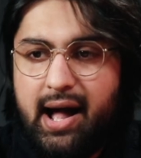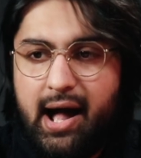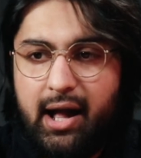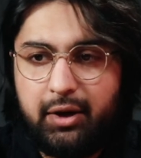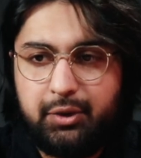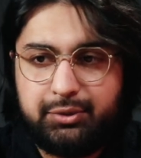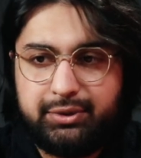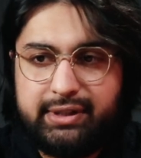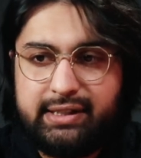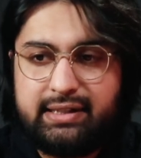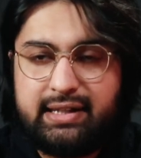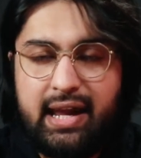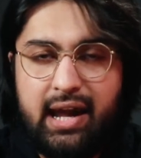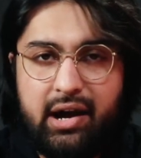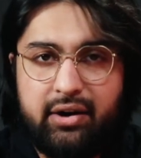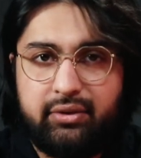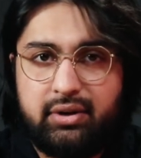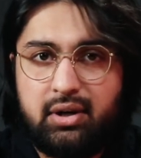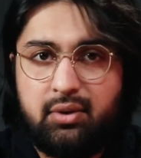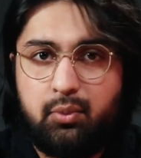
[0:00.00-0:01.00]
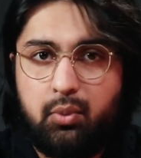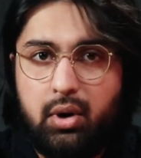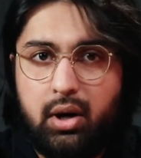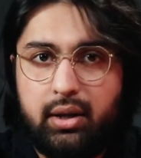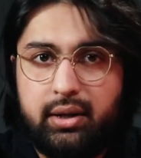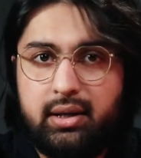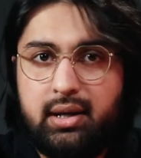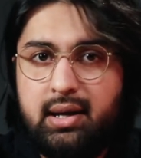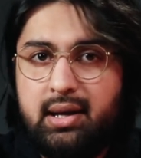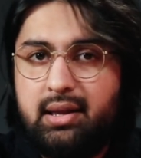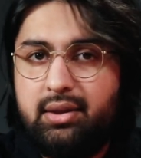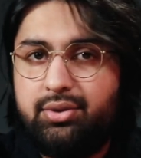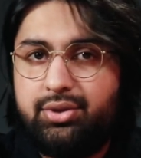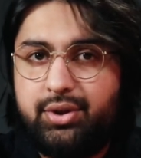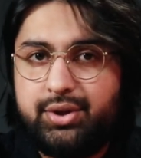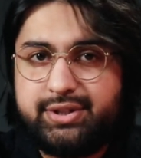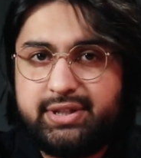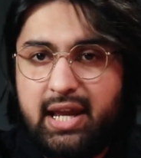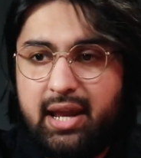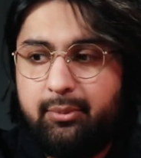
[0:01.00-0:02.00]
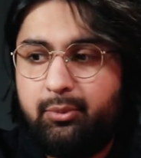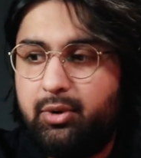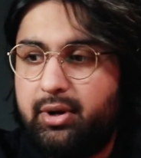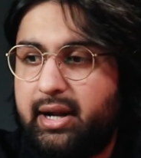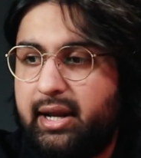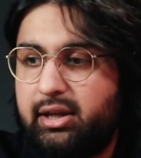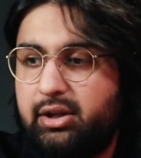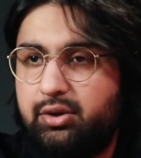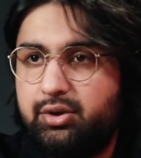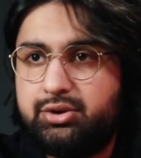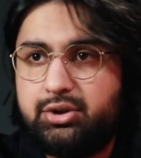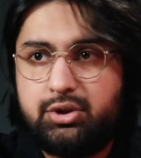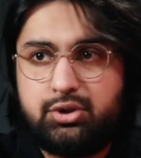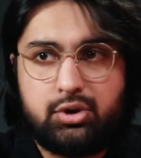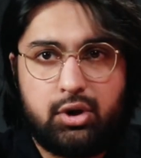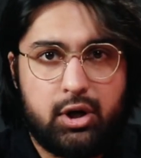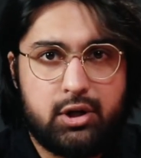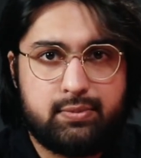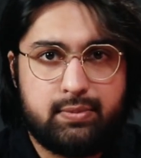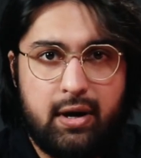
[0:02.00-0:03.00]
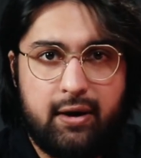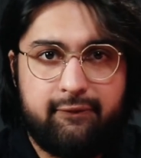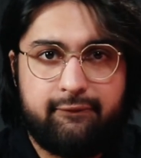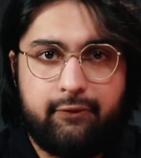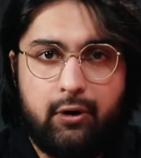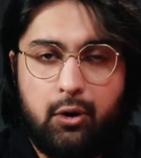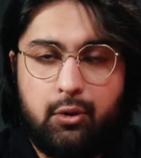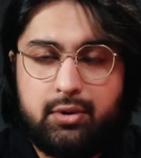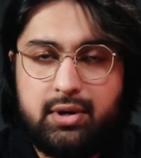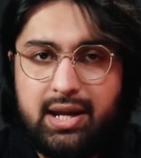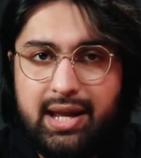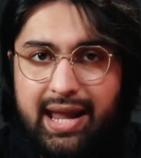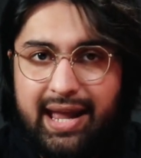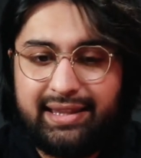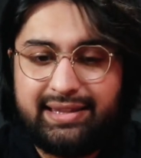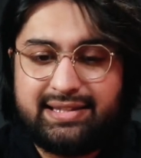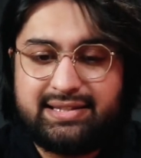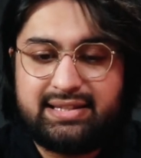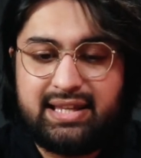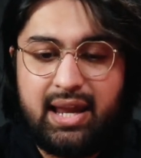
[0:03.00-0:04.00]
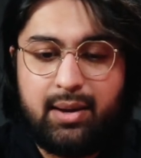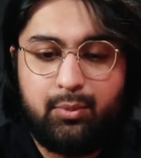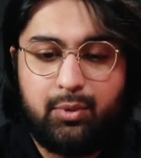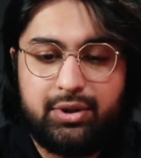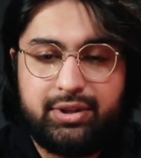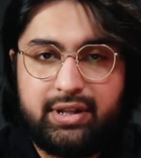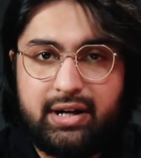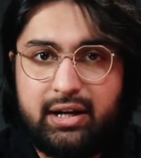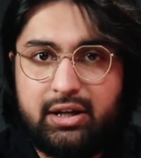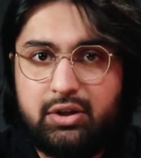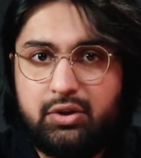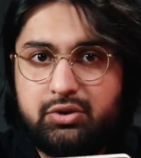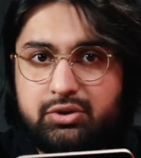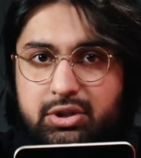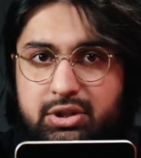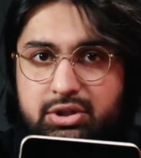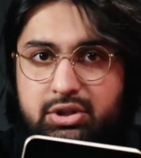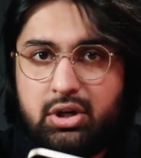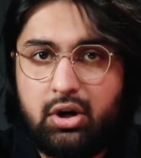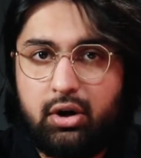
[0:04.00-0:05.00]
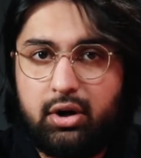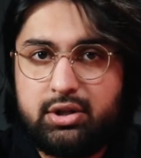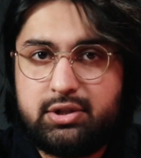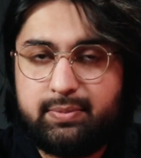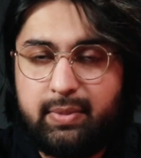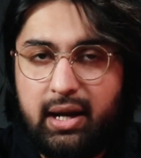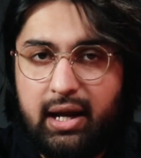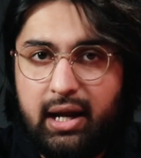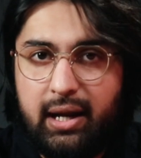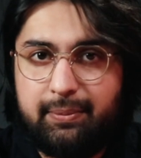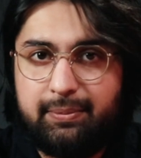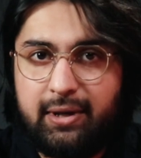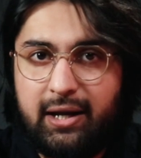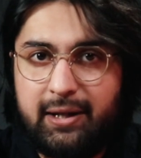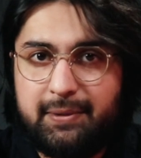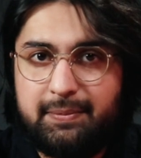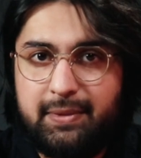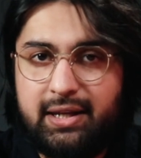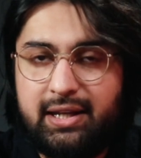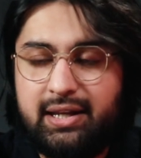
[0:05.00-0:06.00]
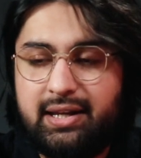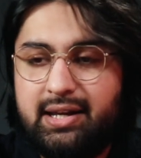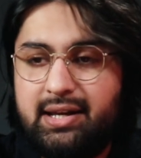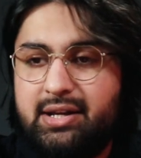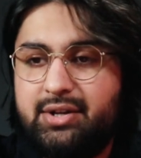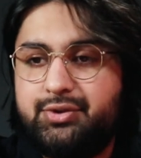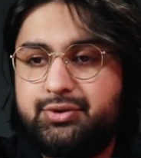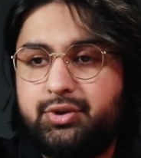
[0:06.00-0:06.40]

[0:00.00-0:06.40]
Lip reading: I only carry one. The same one I used to charge my phone and the same one that I used to charge my iPad mini.